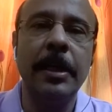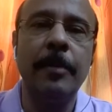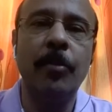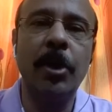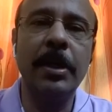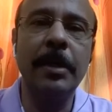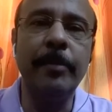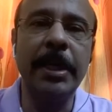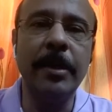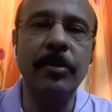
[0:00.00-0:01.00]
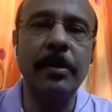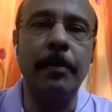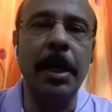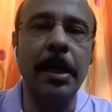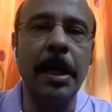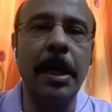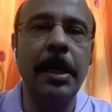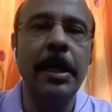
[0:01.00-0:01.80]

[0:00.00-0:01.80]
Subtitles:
Murugan believes Mangala